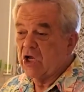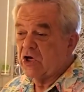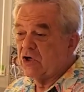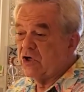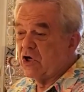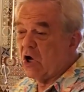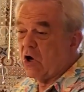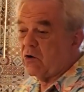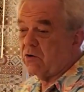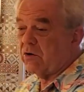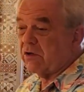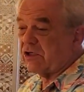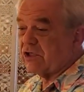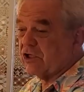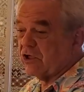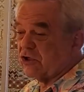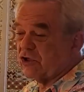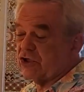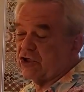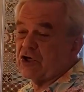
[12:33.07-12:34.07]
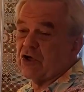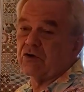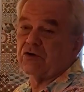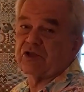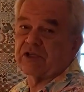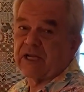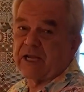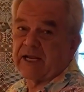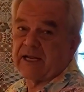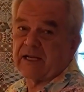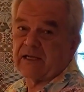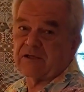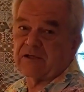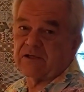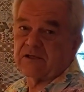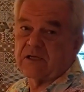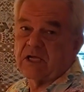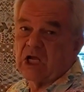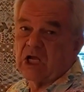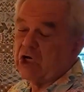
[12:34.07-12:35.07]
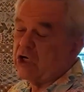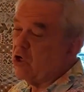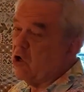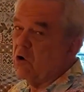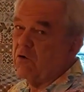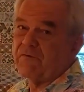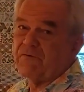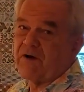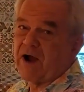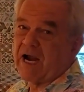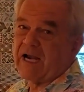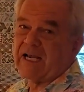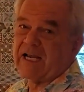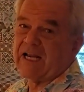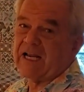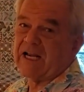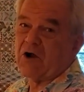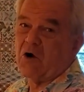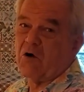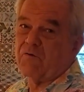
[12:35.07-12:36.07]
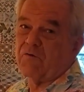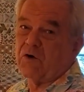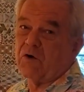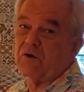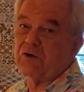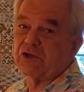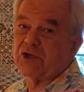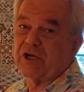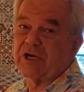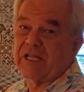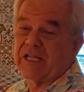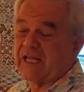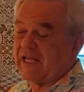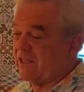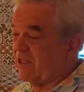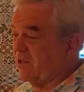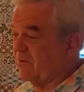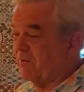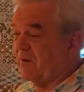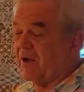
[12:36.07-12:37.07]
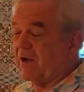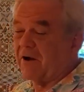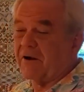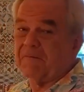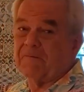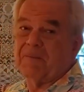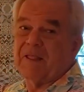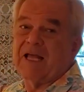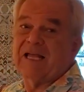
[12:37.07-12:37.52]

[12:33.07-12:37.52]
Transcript: Notice there's 2 sinks, no fighting over who's going to get the mirror.